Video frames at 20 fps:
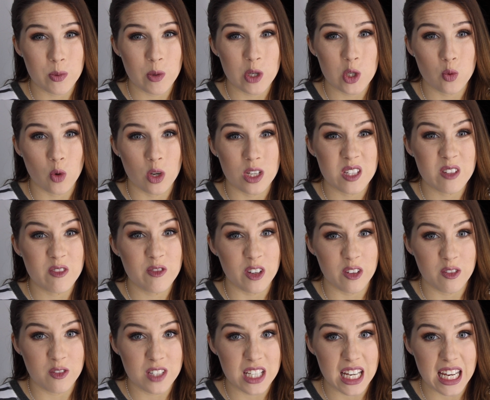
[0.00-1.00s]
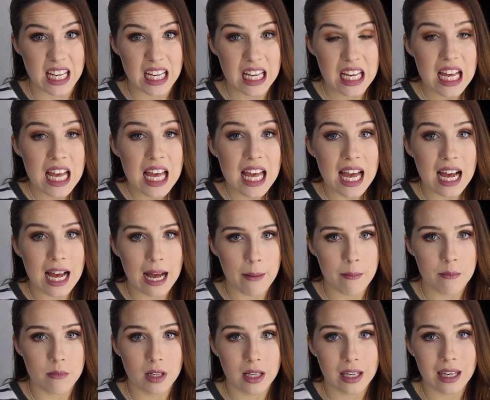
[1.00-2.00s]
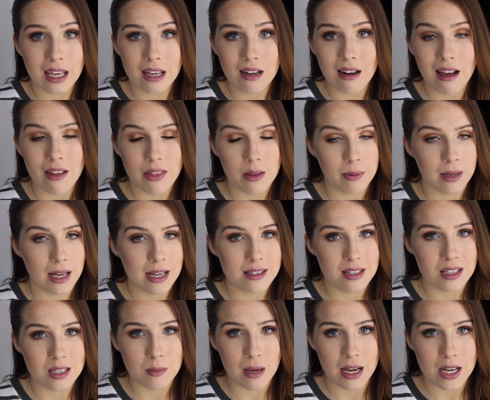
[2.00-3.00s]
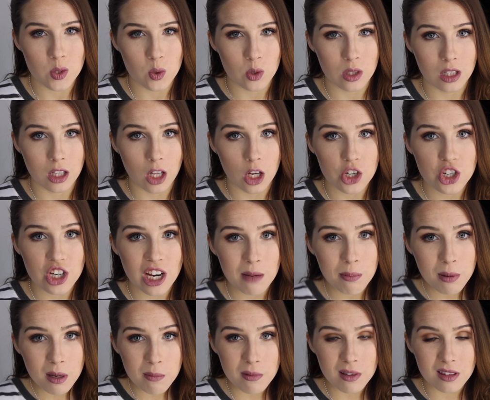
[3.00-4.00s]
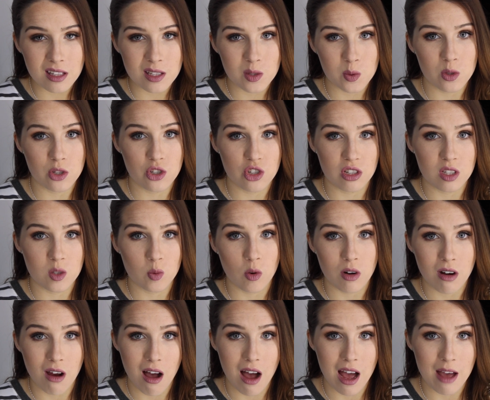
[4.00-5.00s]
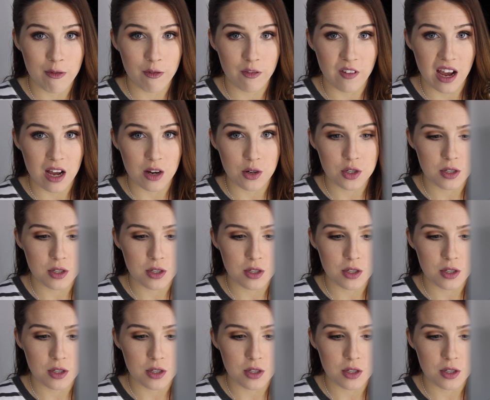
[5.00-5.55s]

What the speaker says: which was $50. Again, other places may do it a lot cheaper, but this was just what I found. Now